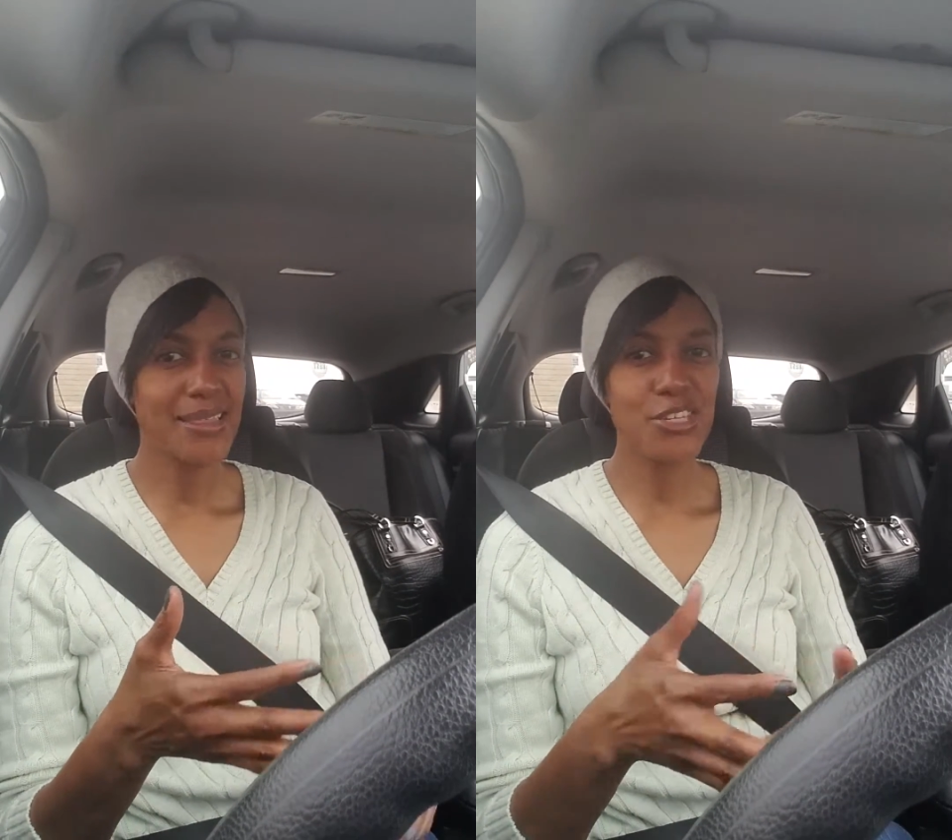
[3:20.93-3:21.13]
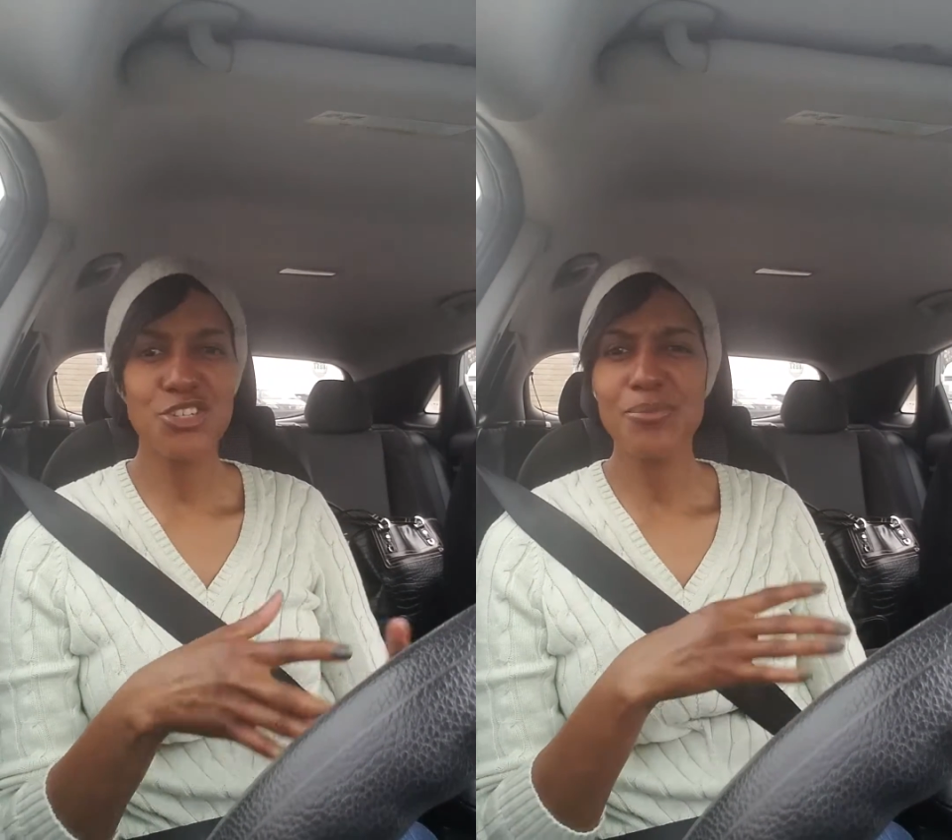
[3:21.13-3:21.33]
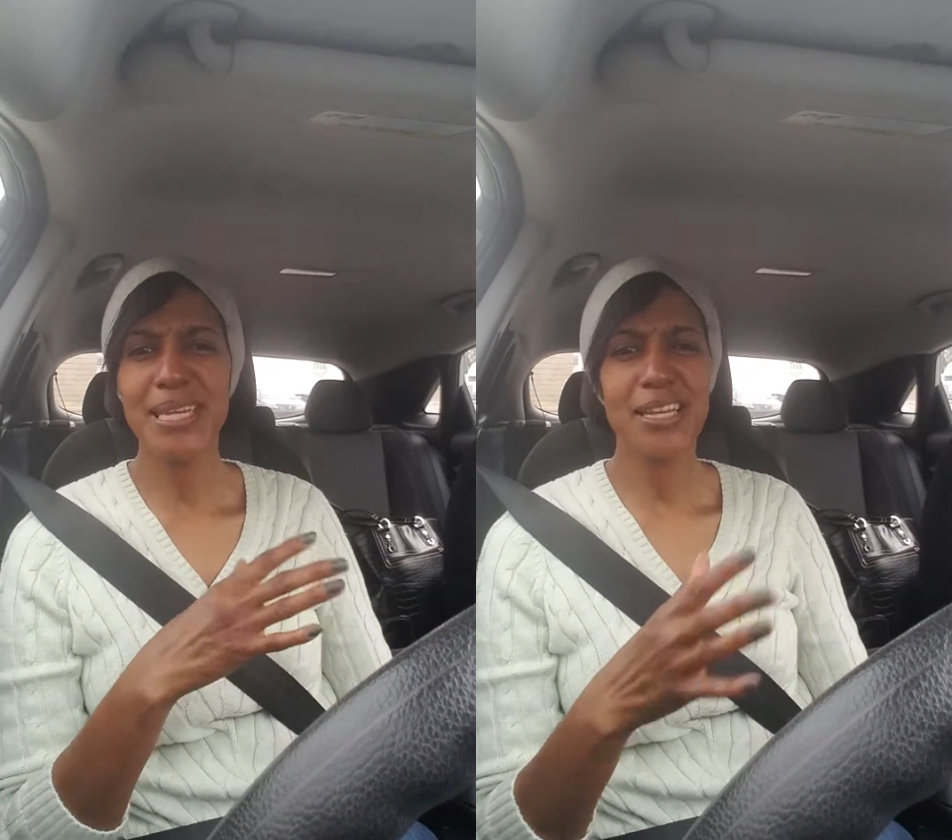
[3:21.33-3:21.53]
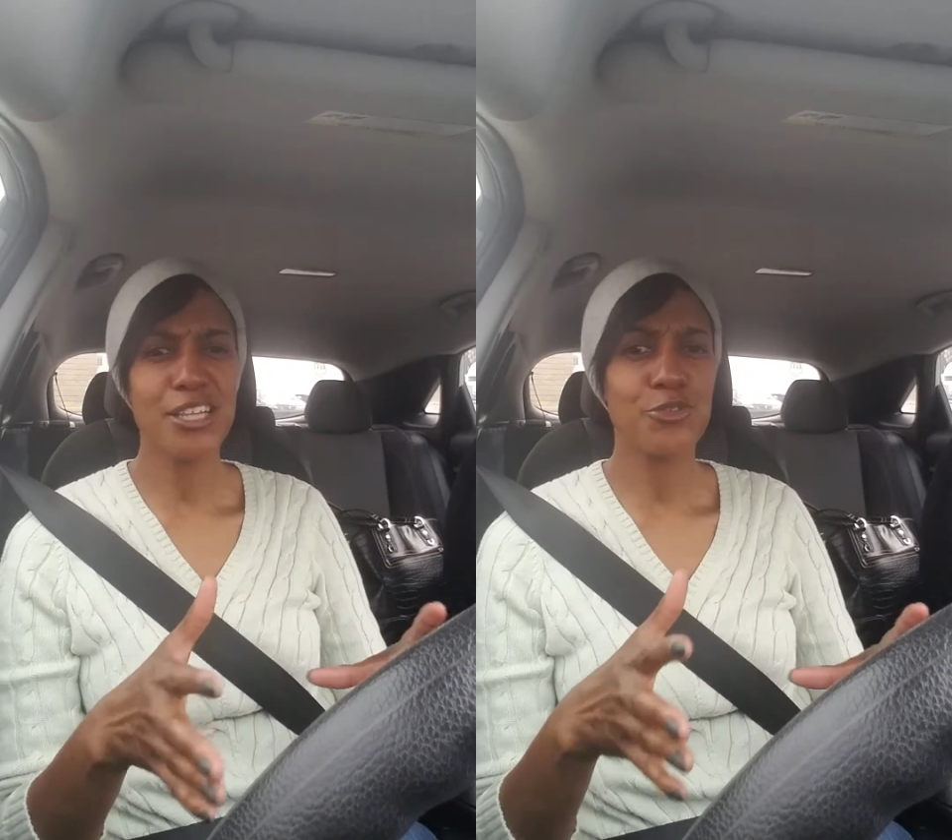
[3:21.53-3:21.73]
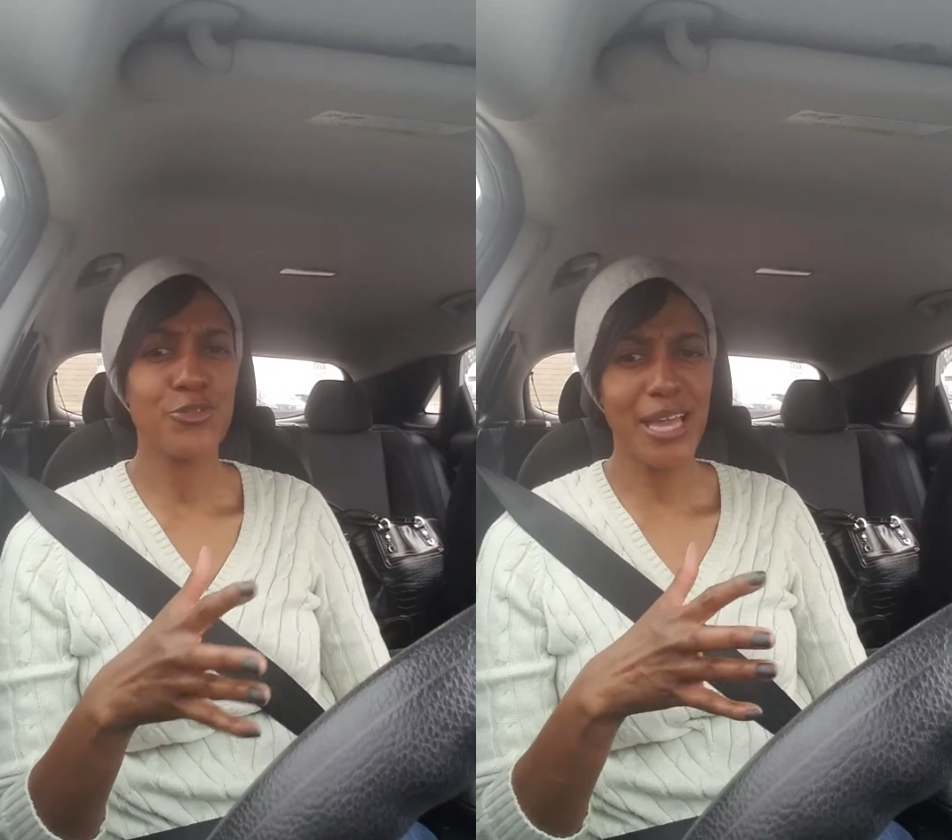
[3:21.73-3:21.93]
There's so many
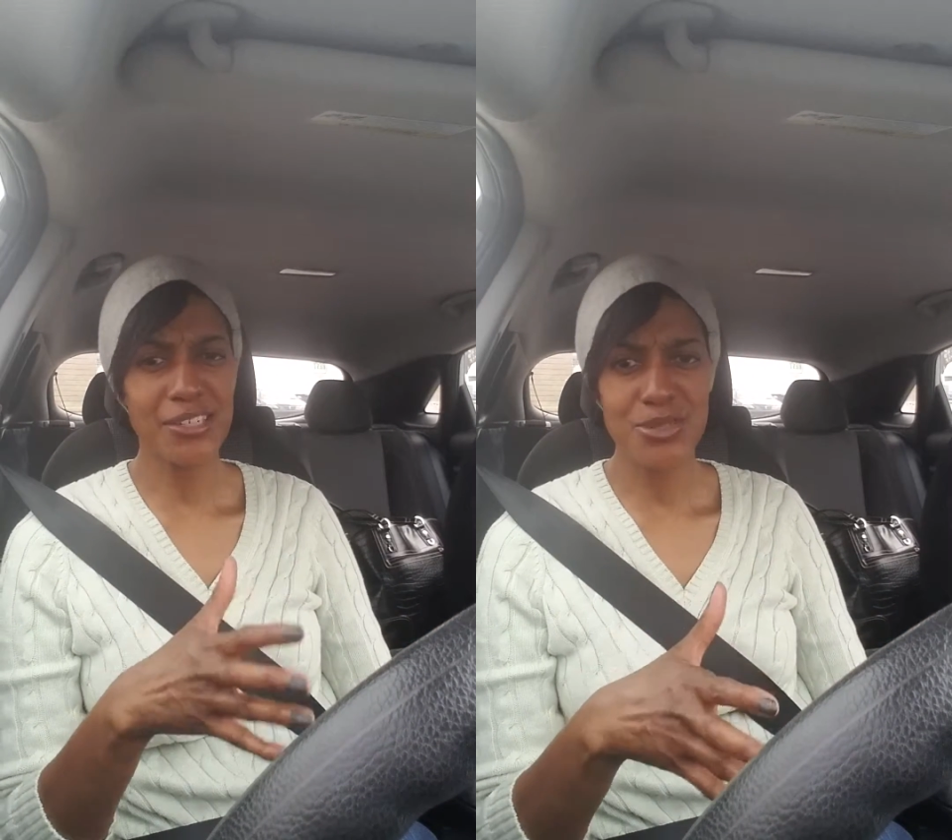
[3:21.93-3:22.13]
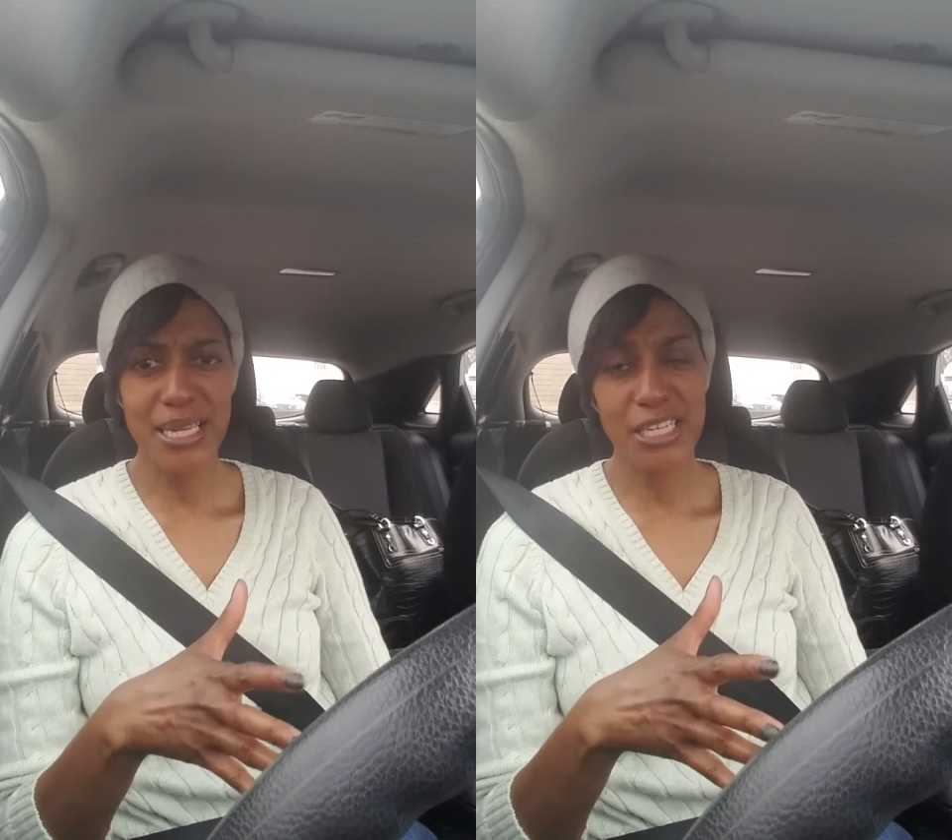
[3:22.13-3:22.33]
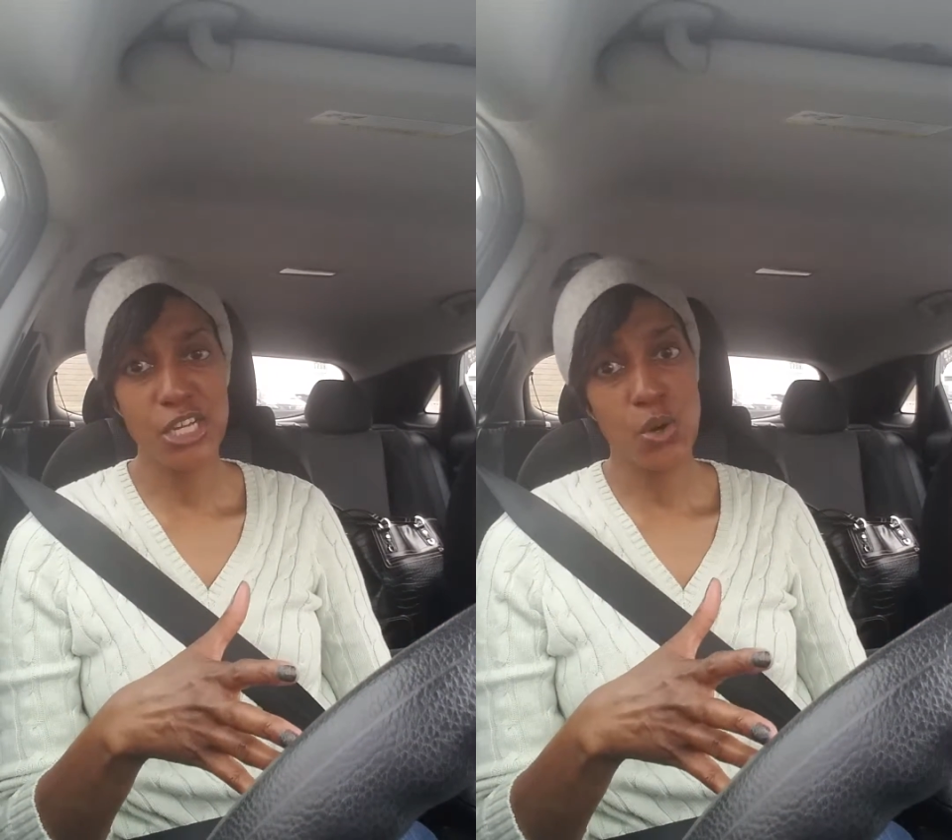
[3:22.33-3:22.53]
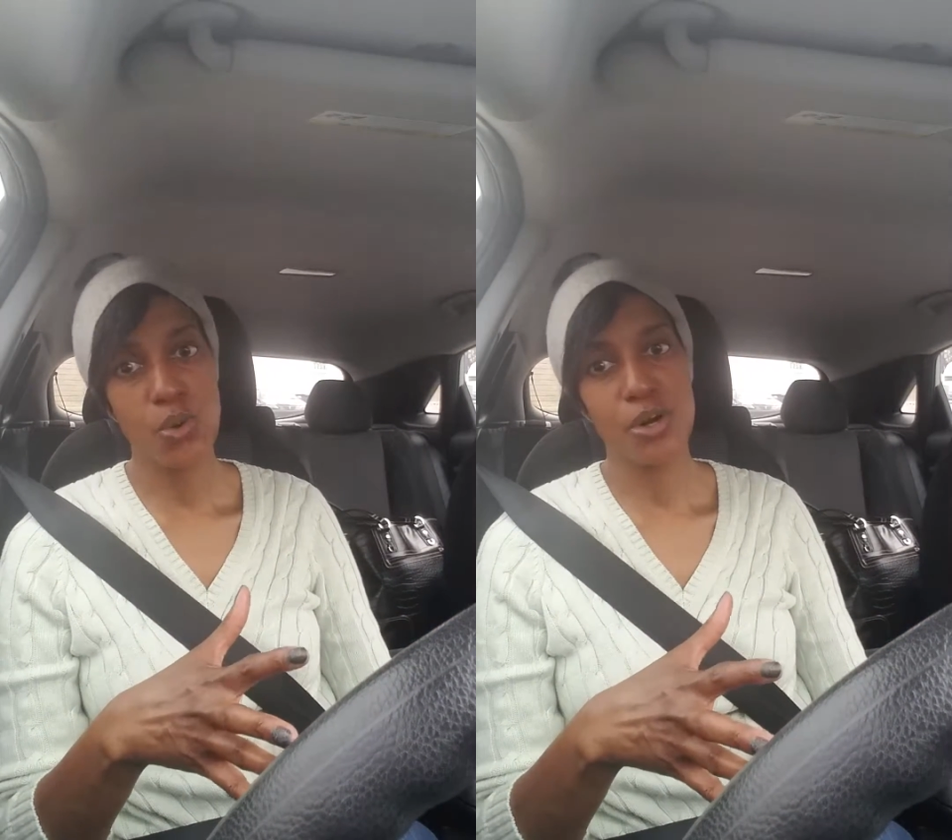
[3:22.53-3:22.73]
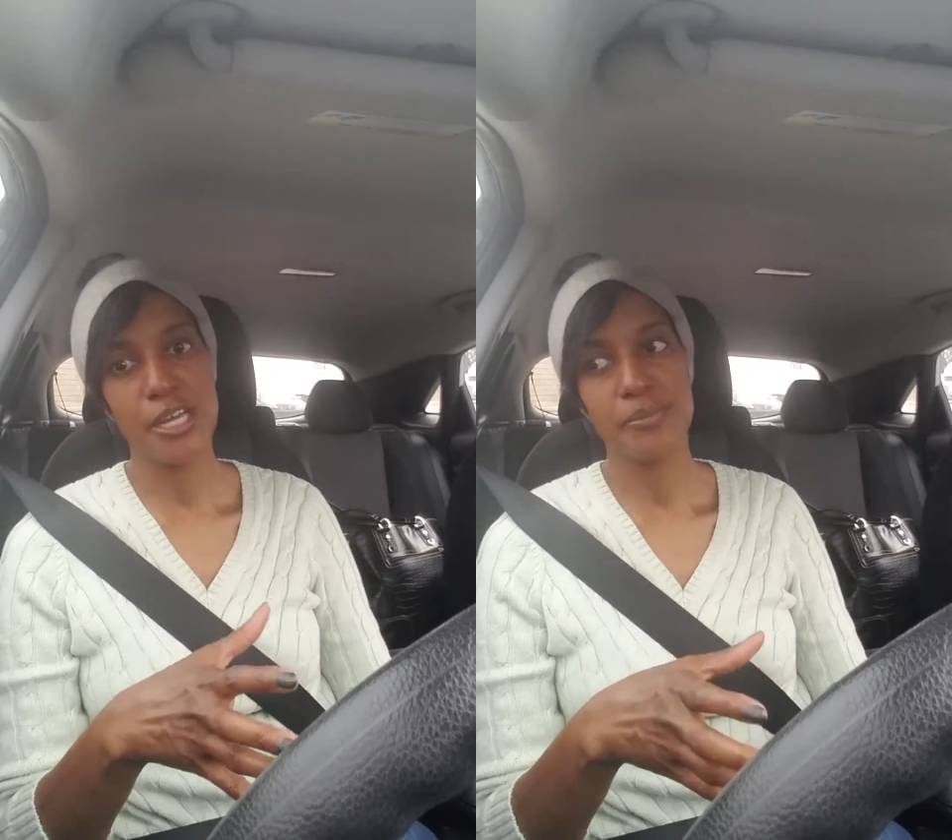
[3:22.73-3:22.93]
other factors that could go
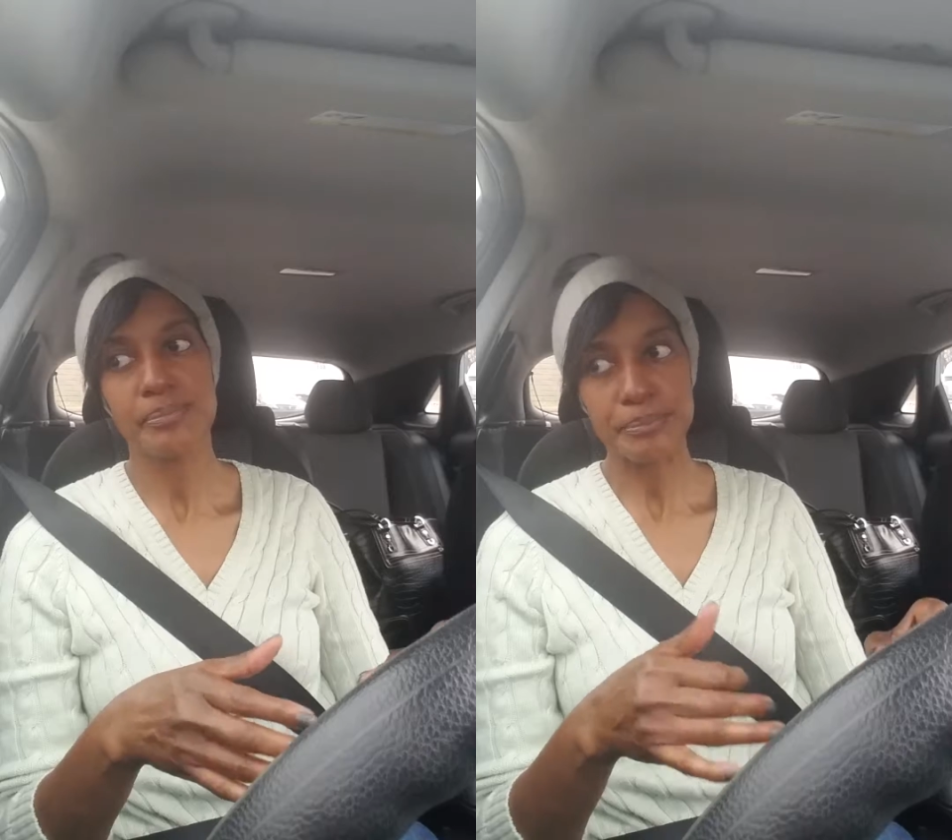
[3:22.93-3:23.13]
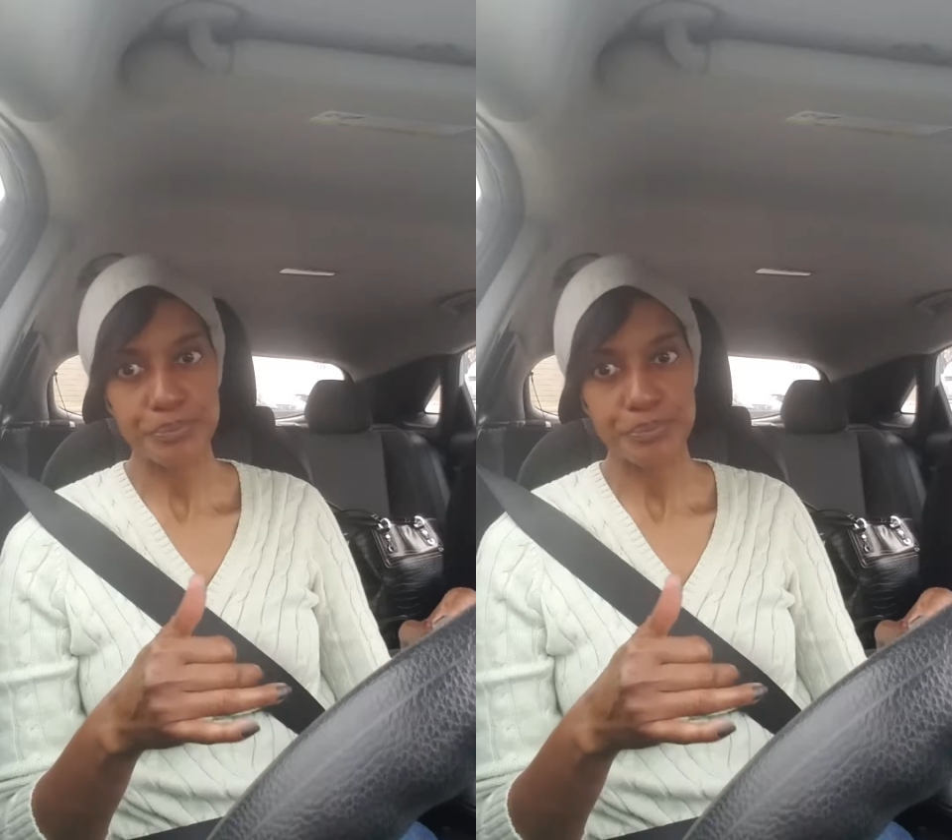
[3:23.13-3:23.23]
on